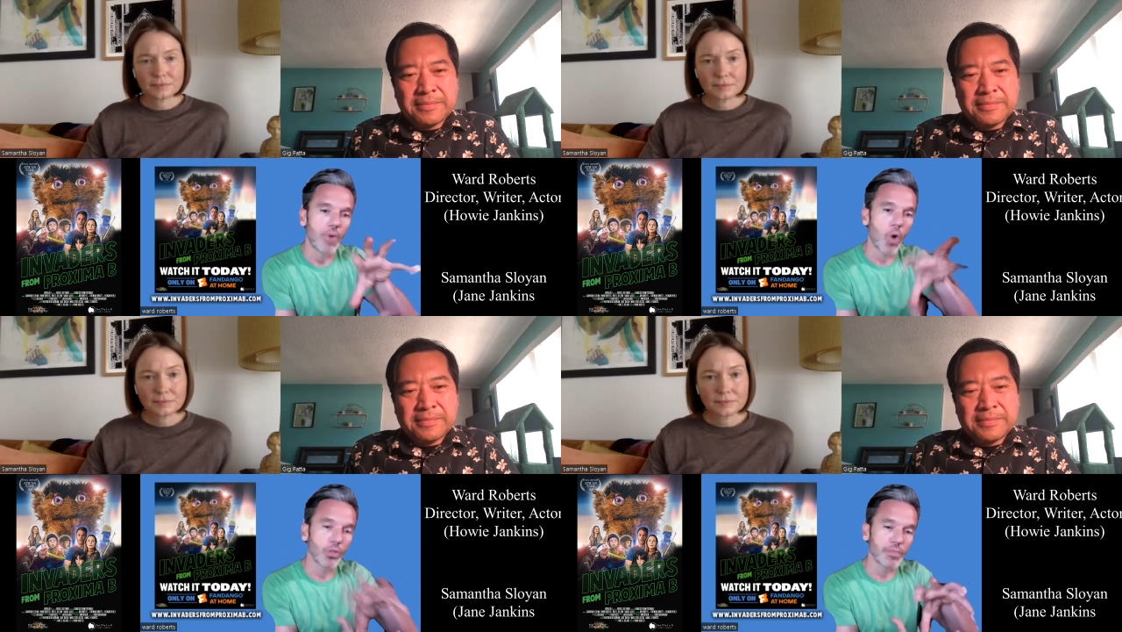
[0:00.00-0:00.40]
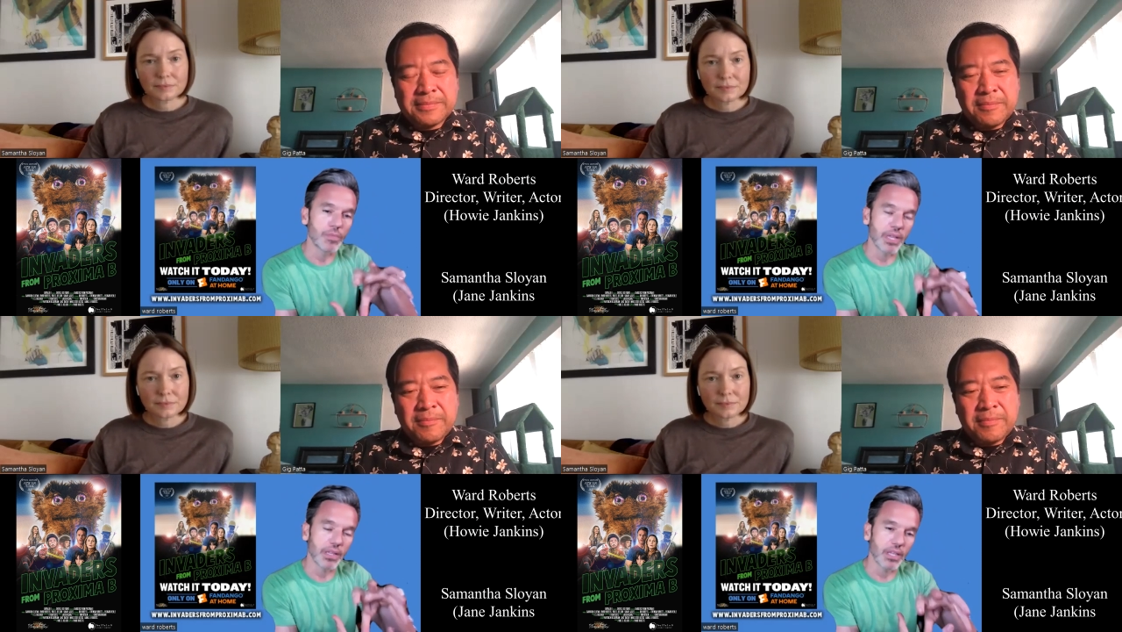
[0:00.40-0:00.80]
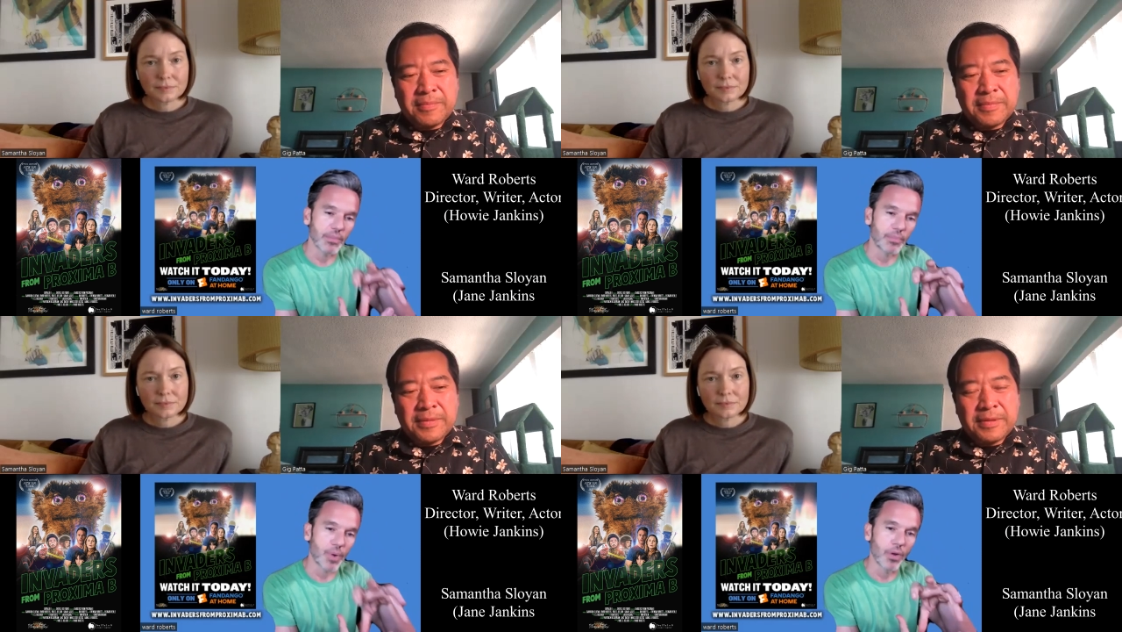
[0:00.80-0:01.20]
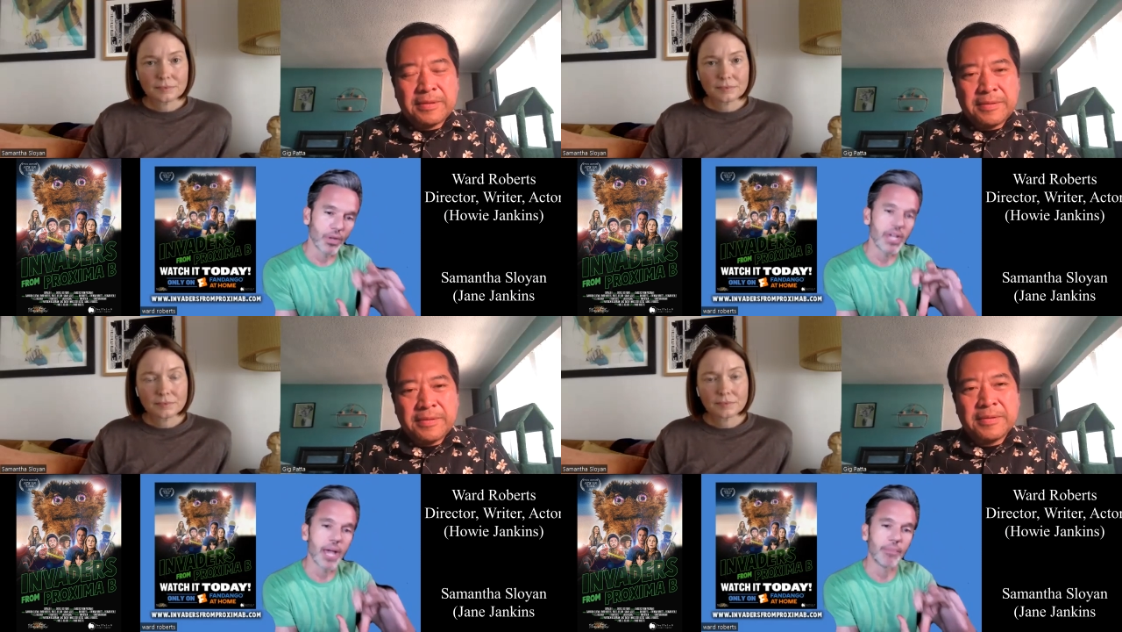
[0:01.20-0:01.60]
Speaker 1: ultimately the
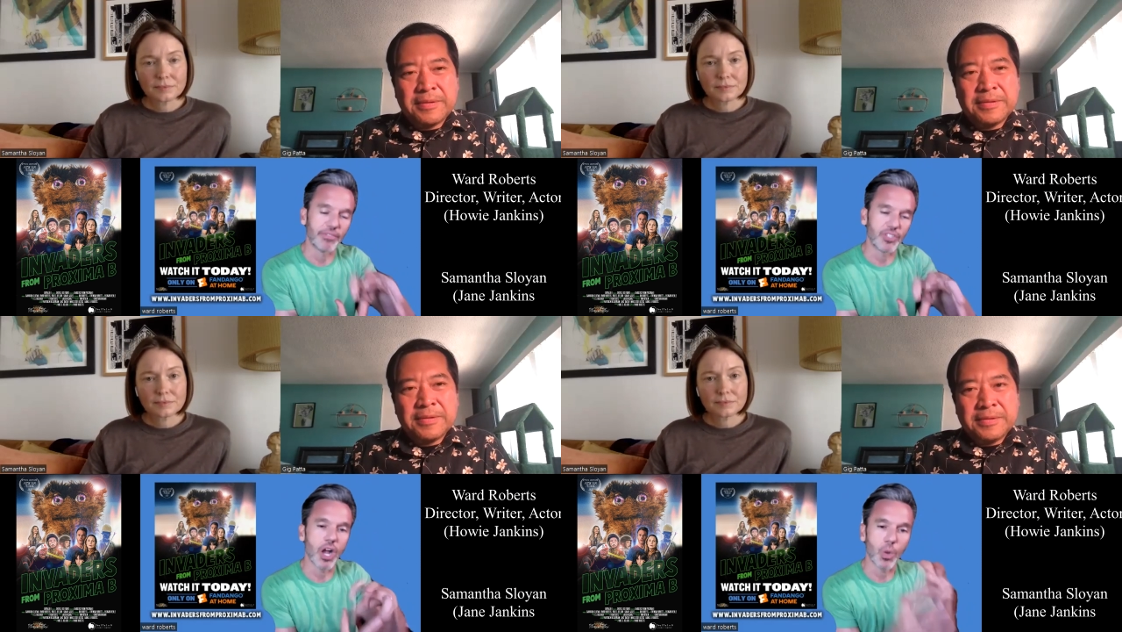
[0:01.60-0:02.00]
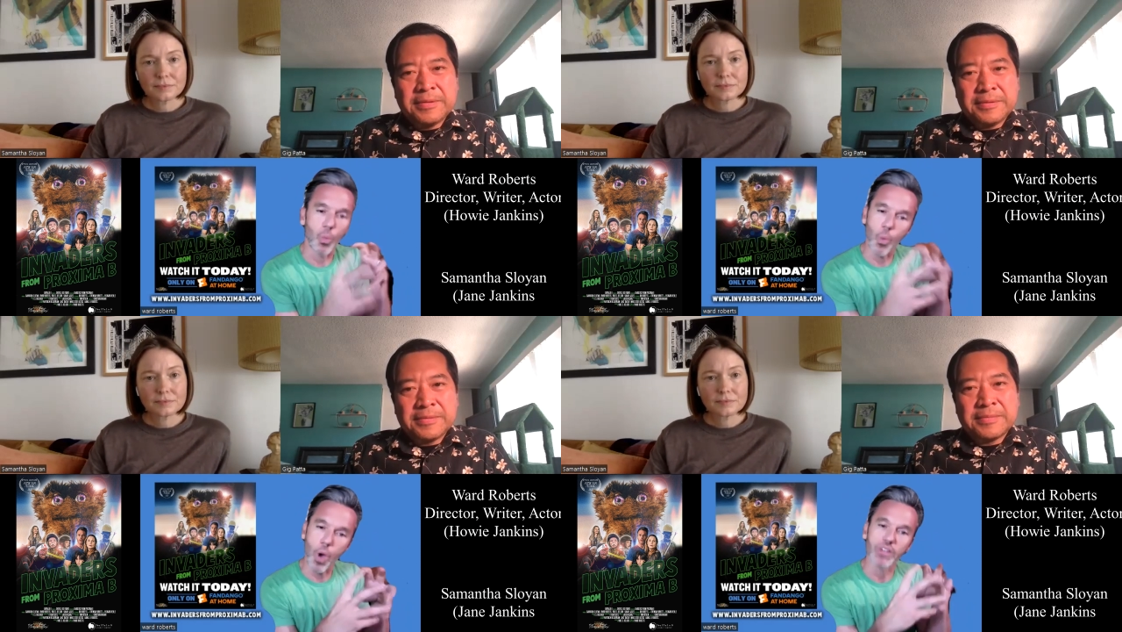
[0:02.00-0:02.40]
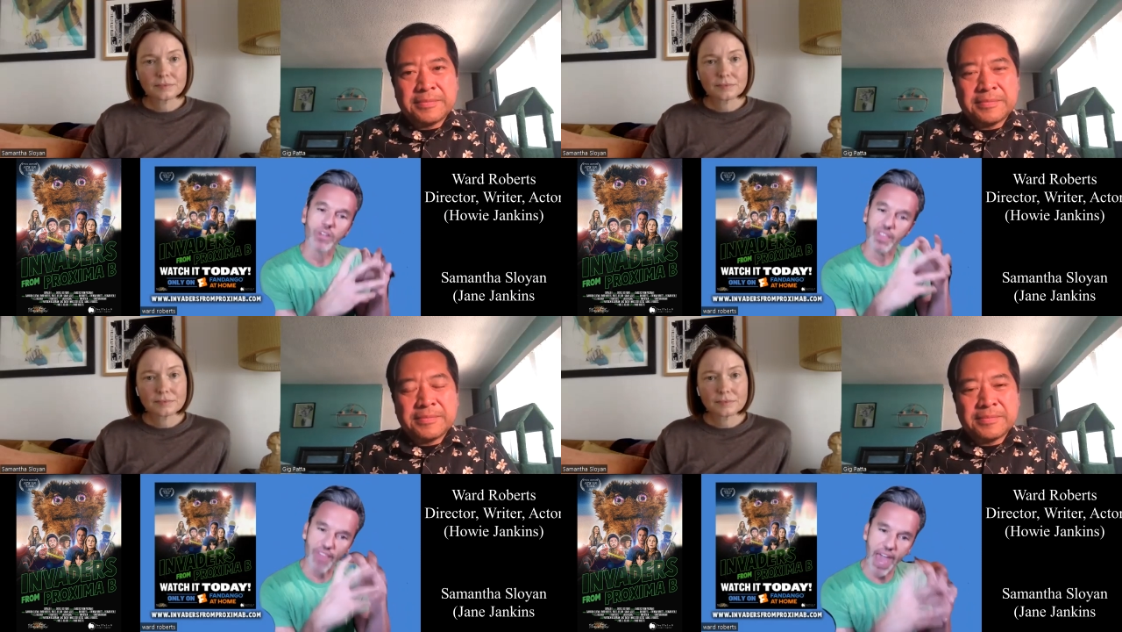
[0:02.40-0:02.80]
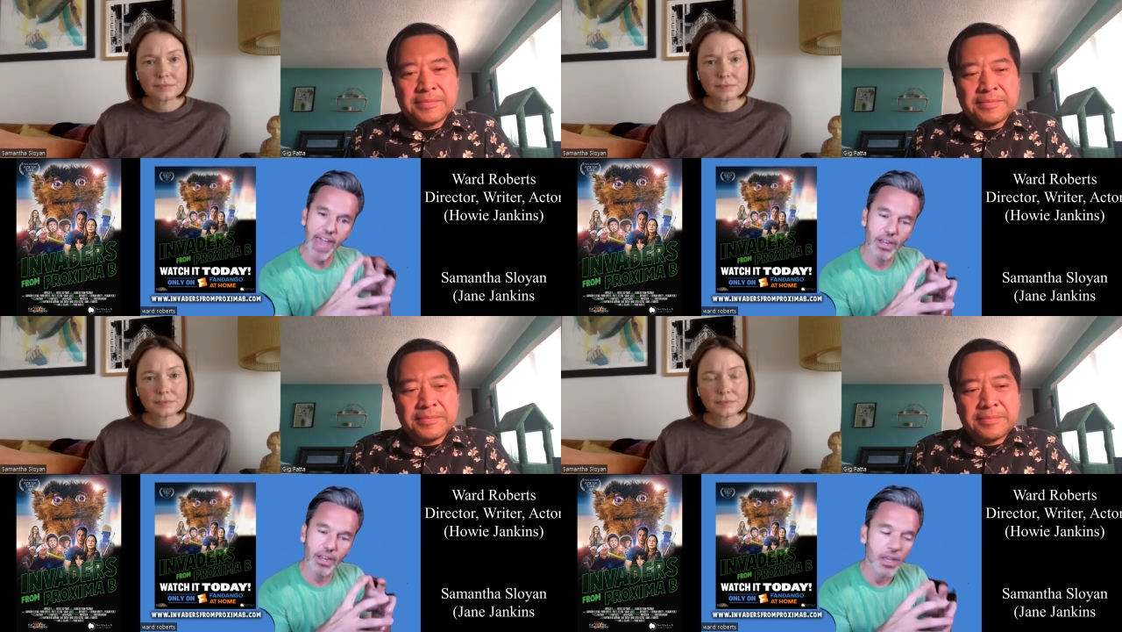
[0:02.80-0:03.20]
prototype of Chuck was that,